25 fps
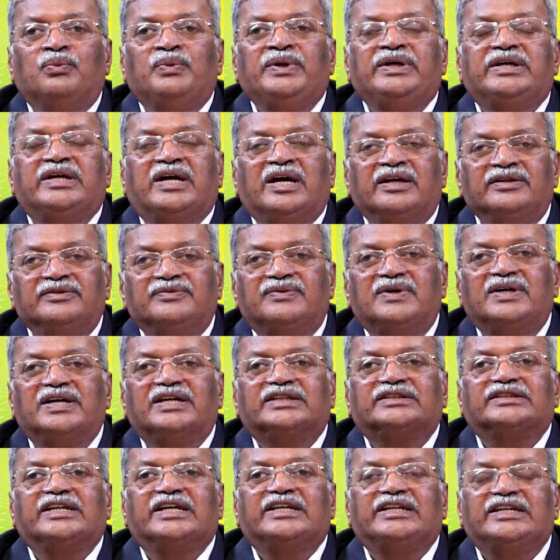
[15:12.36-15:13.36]
we
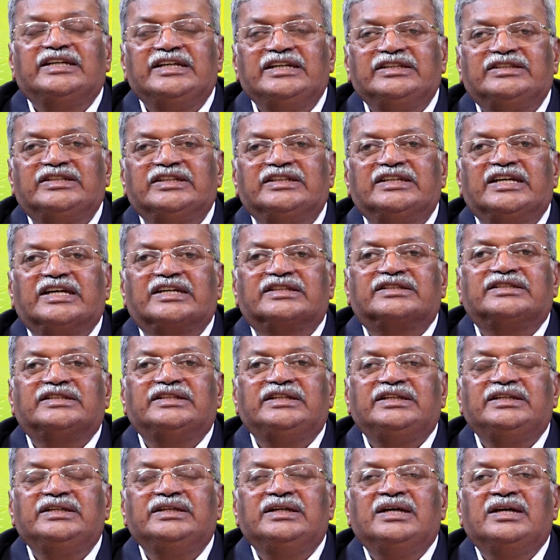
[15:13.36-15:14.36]
convert the heat
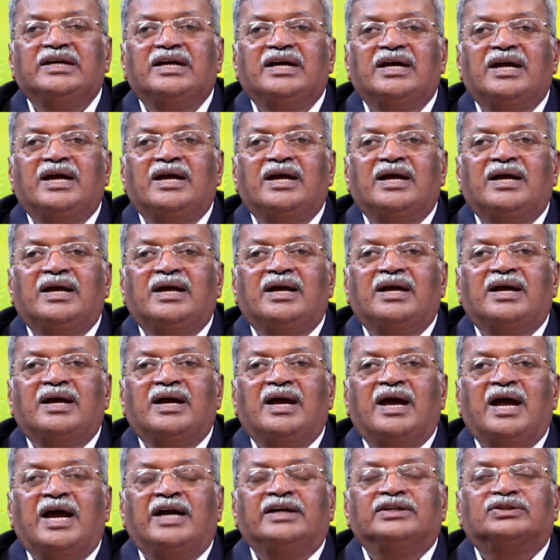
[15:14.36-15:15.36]
energy,
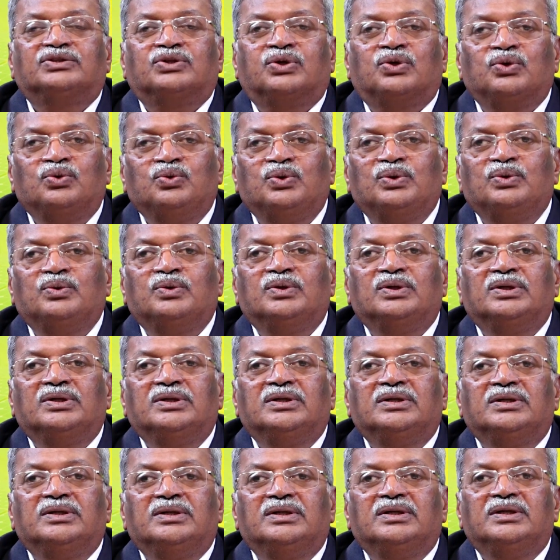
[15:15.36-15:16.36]
and through
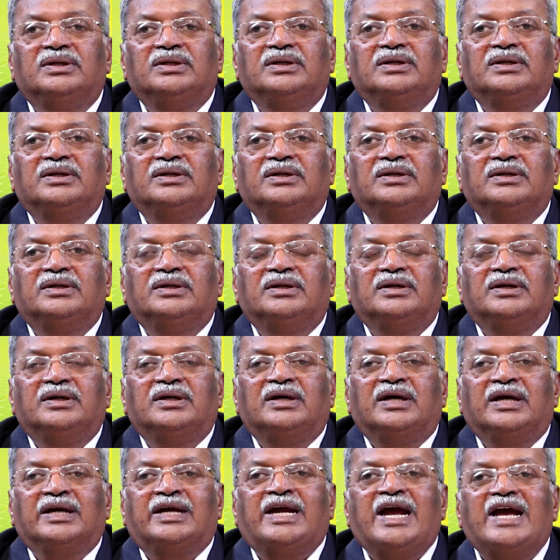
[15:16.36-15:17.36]

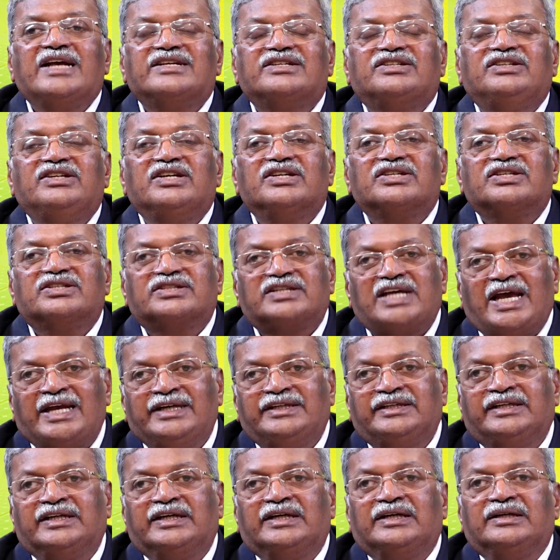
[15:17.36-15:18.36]
gaseous
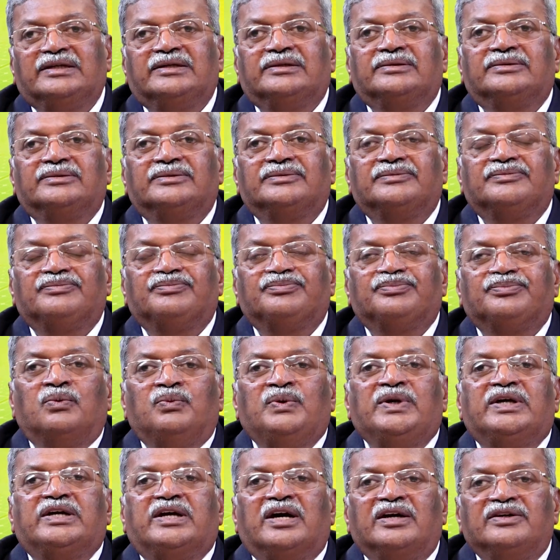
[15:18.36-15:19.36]
cycle
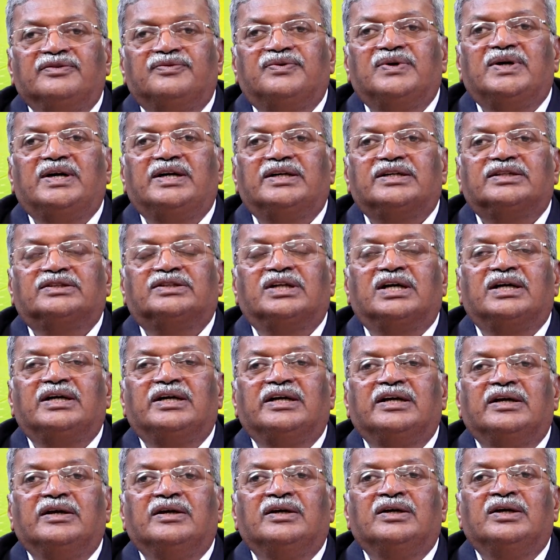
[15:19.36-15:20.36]
we convert
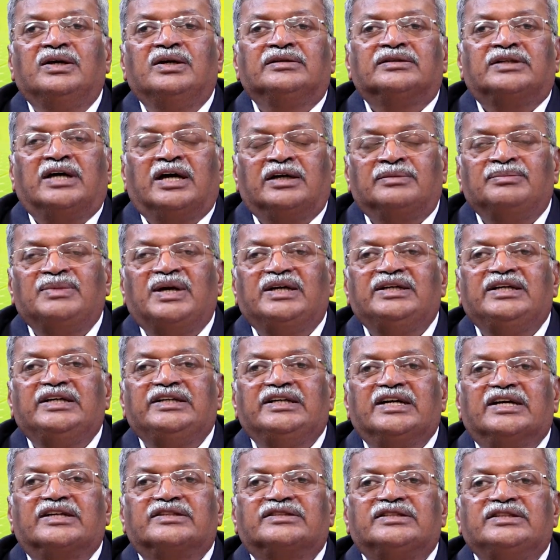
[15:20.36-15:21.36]
the thermal
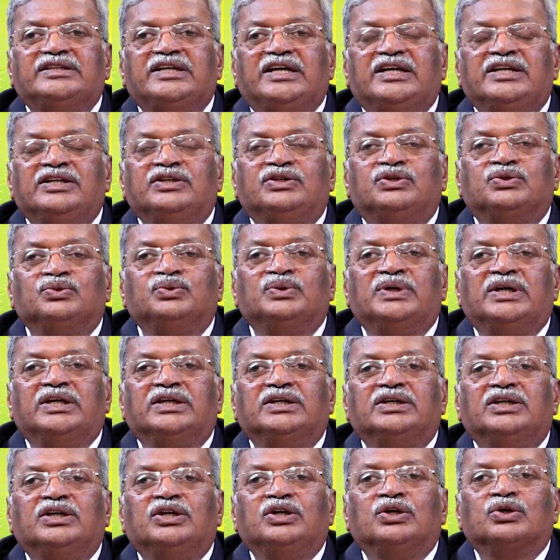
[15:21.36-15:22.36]
energy into
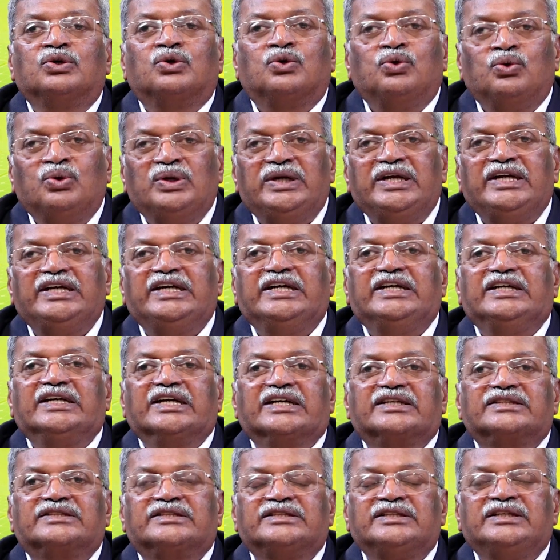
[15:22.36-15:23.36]
a cooling
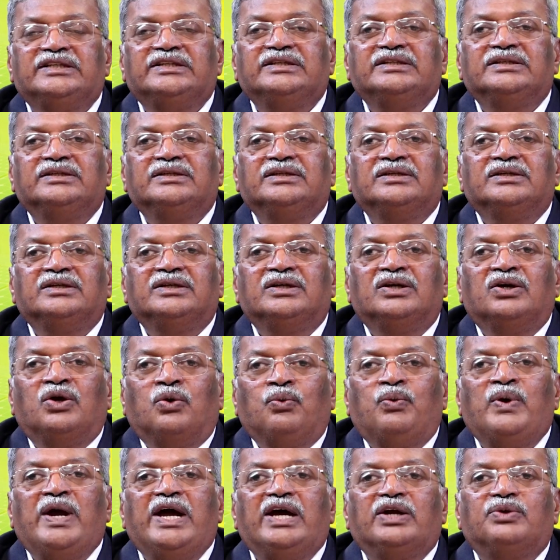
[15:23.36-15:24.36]
energy,
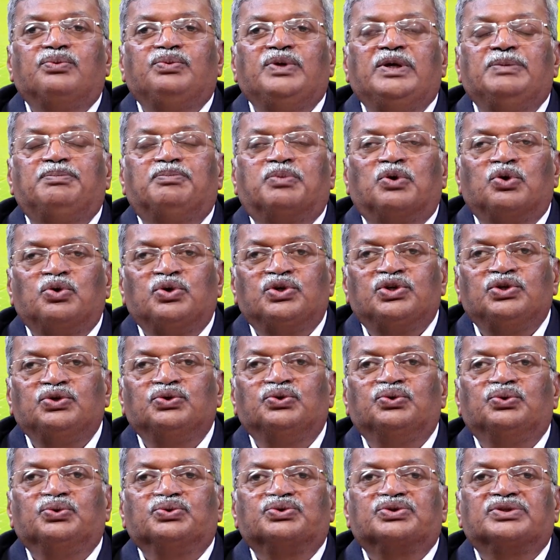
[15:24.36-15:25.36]
where we
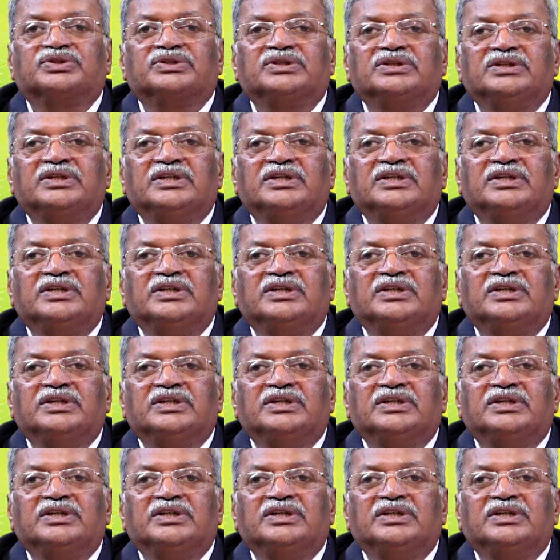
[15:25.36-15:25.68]
produce